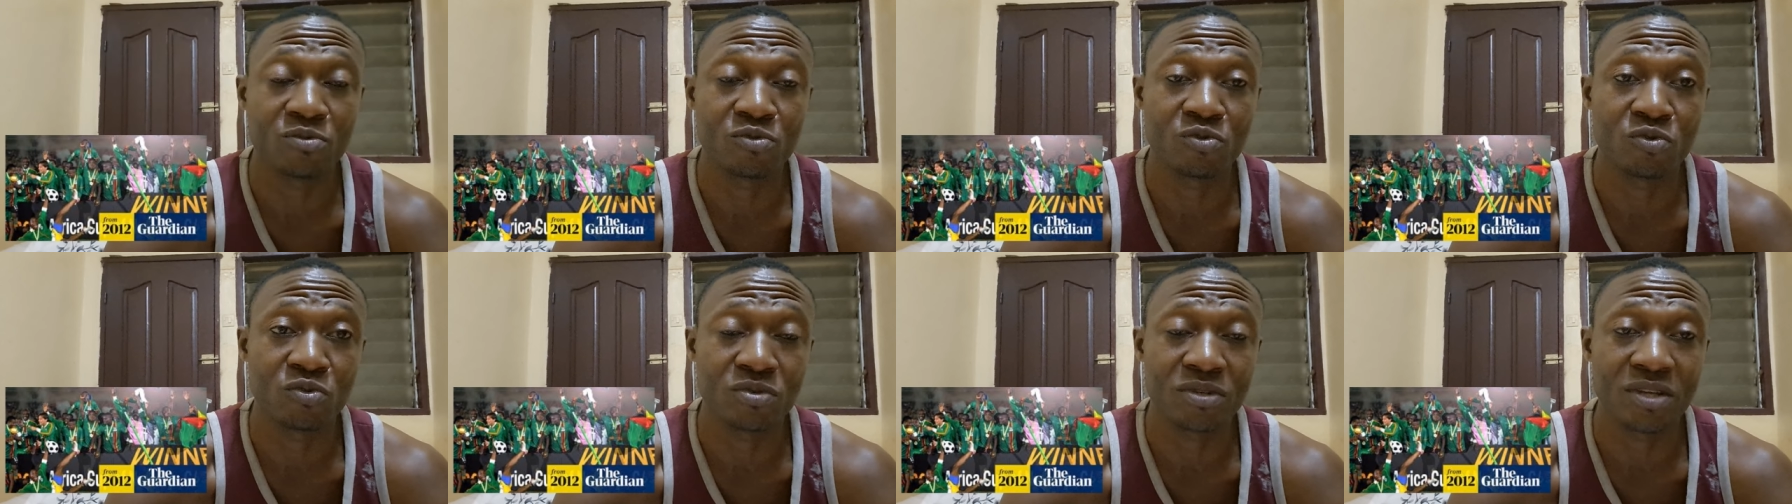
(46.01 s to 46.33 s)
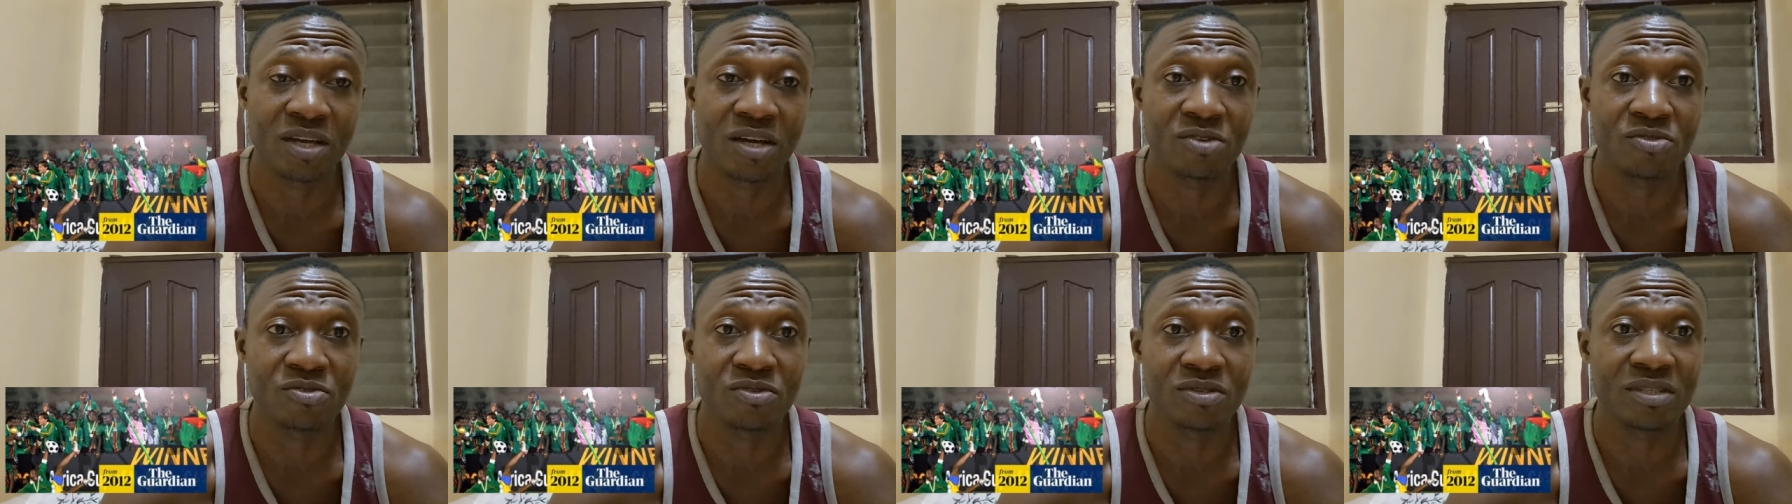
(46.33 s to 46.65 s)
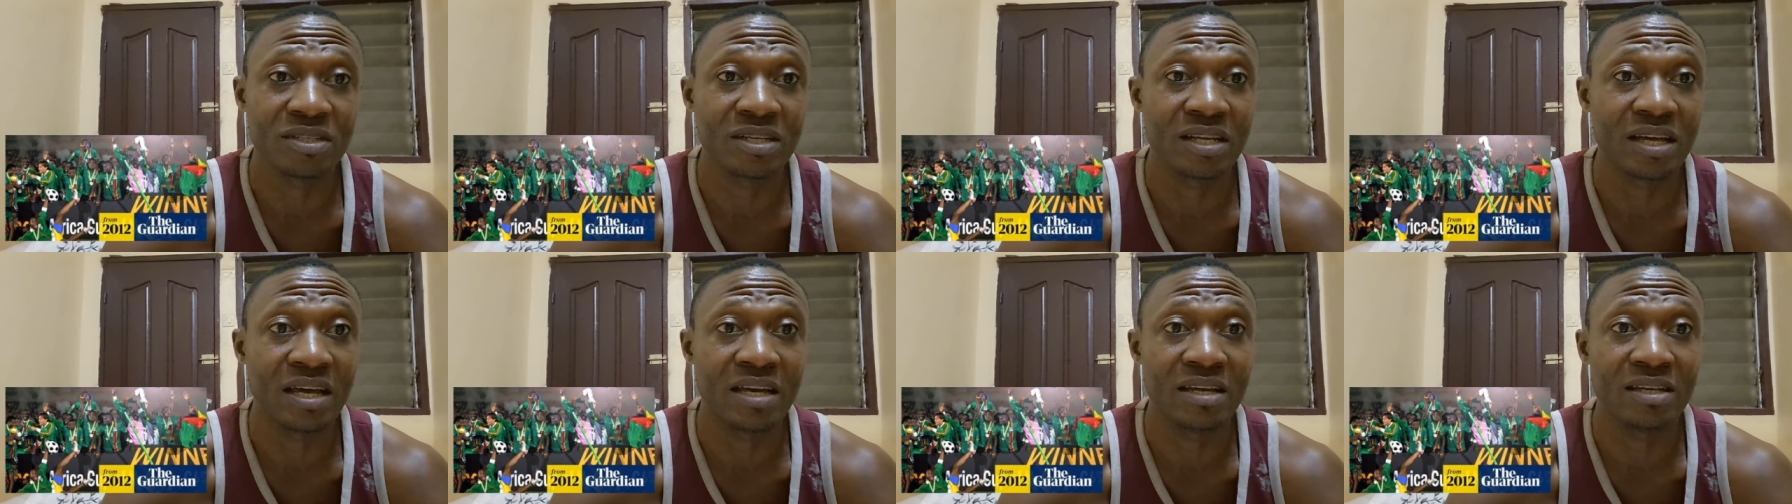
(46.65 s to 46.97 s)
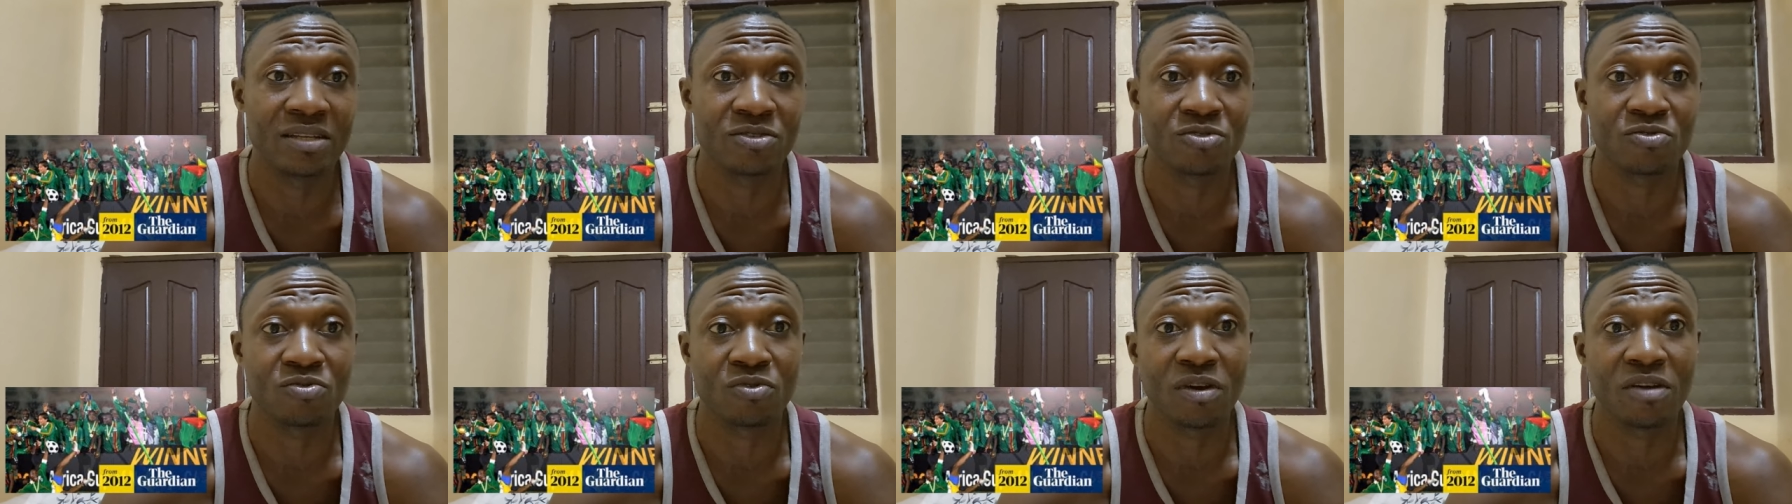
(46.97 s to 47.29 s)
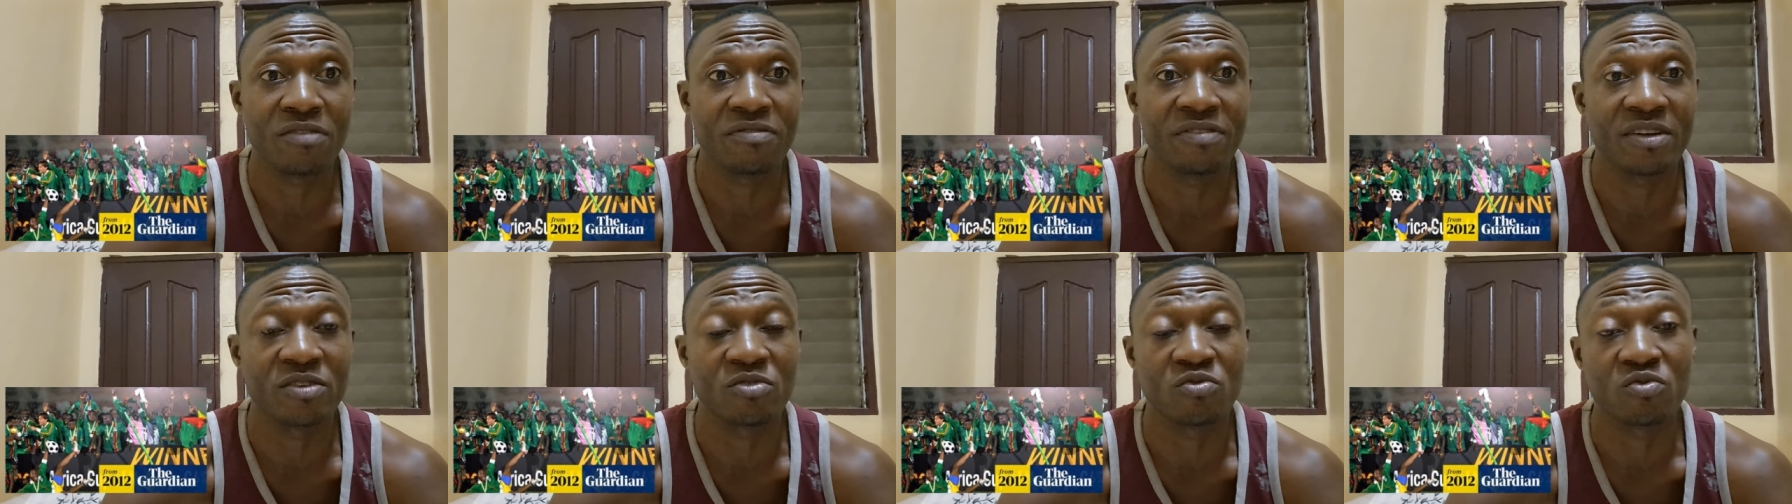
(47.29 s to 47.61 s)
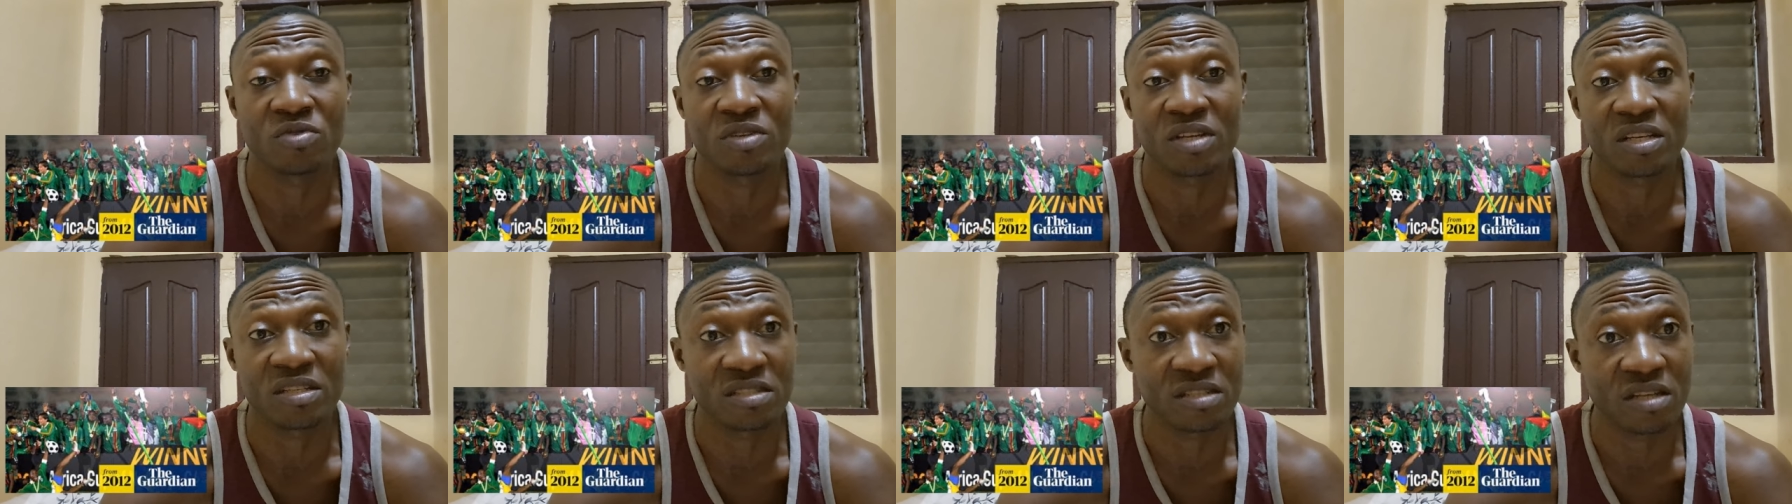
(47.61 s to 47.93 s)
2012 and
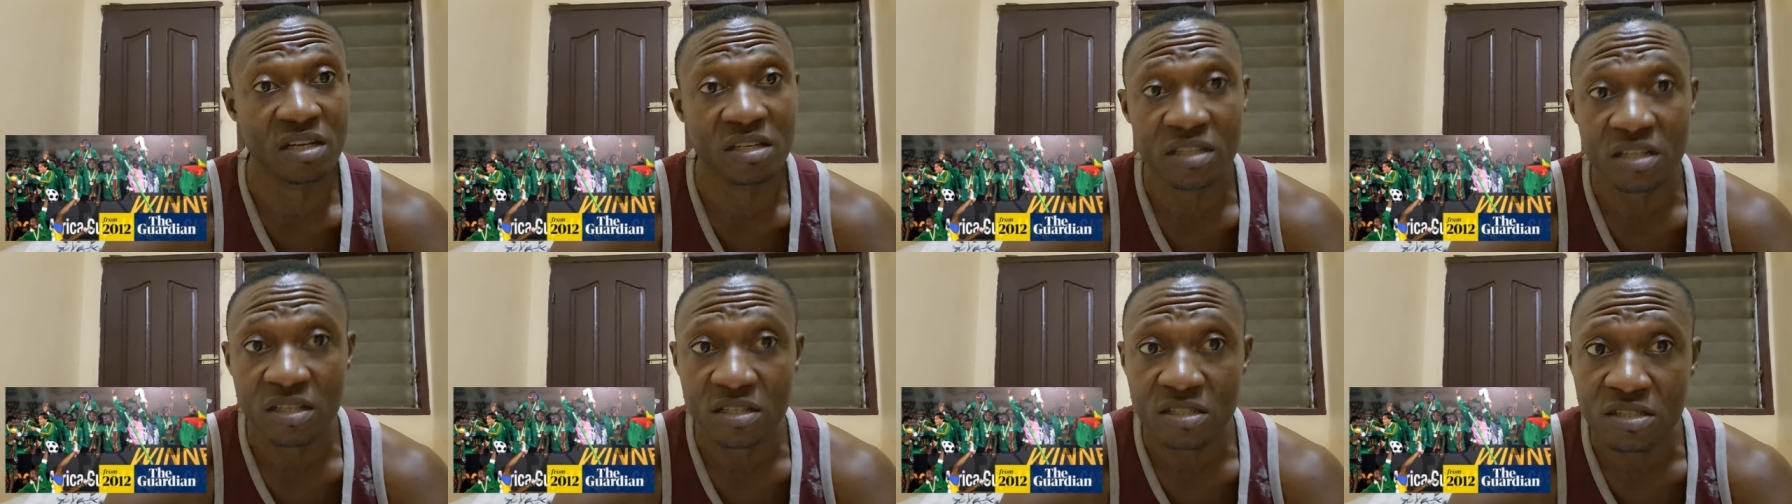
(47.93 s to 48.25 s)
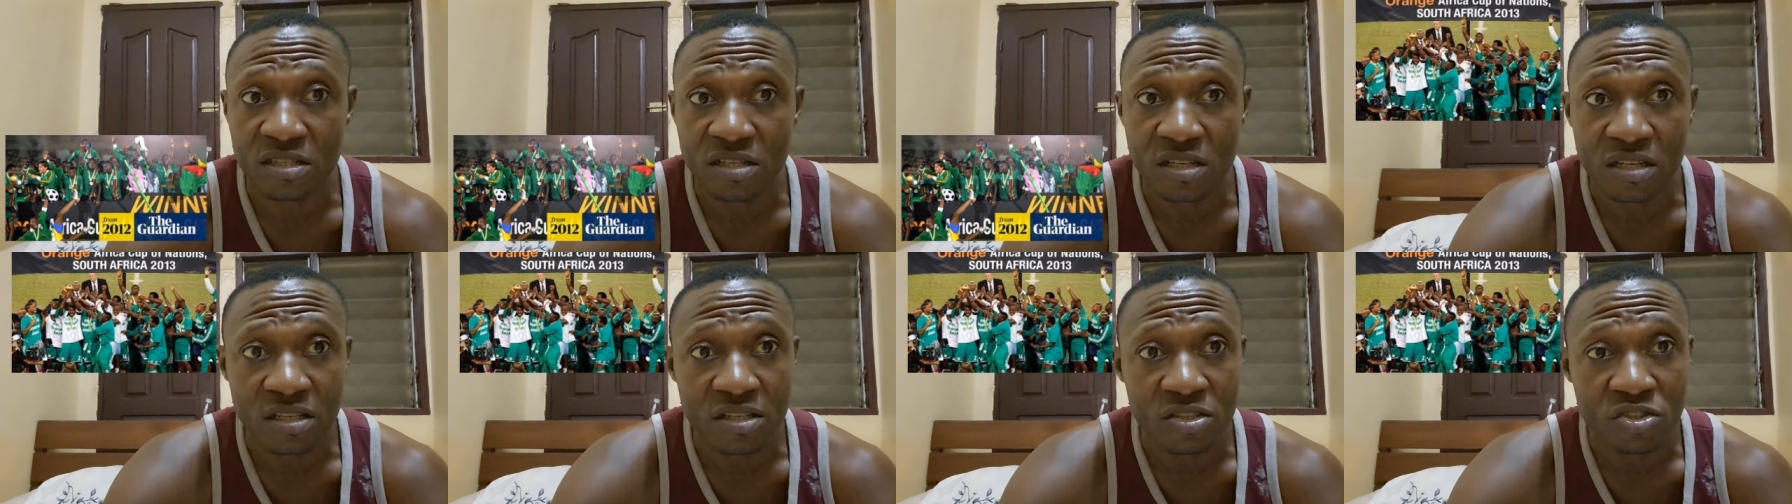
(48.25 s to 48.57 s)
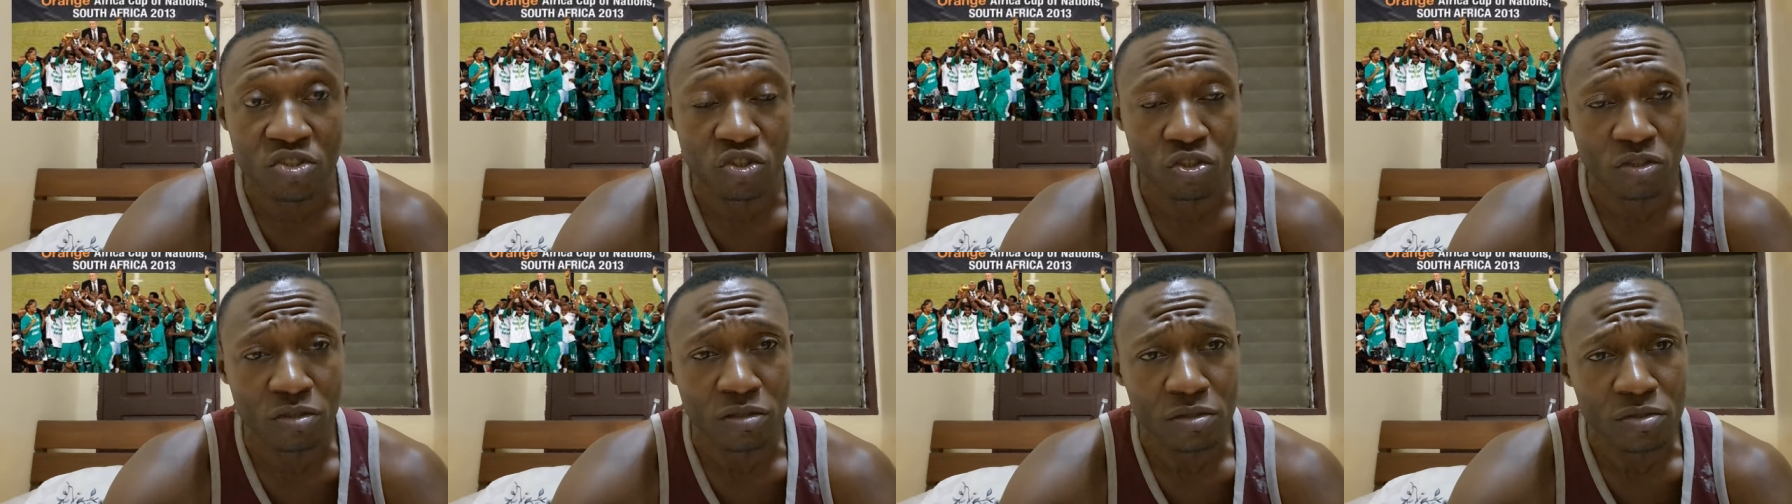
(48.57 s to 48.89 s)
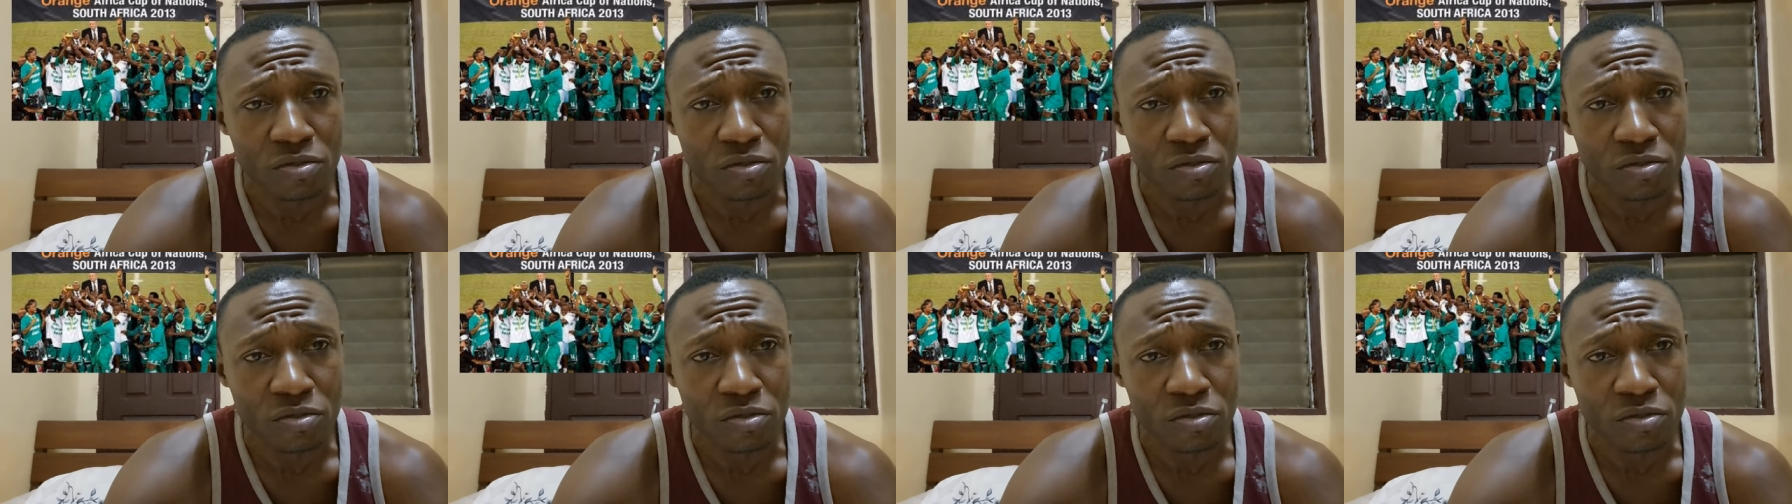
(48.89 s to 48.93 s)
2013 edition.